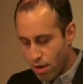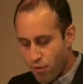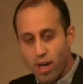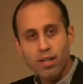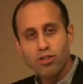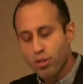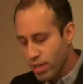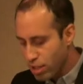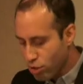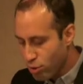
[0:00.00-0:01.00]
For
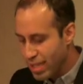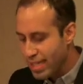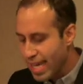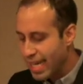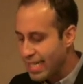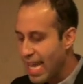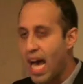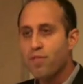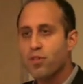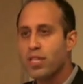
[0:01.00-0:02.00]
Algerian Jews, the decades
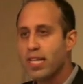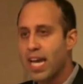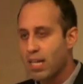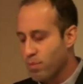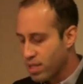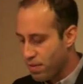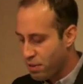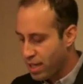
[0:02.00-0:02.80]
after the enactment of